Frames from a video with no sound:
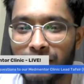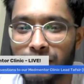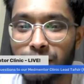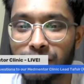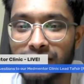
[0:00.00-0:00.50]

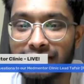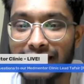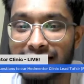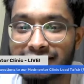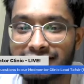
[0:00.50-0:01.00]
Cool.
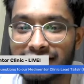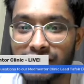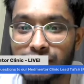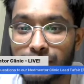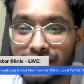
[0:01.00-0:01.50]
Yes,
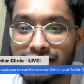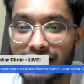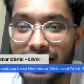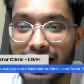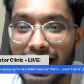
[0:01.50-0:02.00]

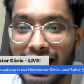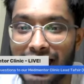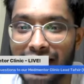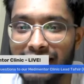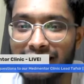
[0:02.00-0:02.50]
Twitter
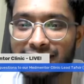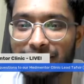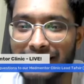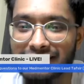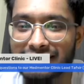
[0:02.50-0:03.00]
is
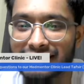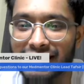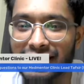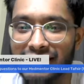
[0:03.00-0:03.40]
amazing.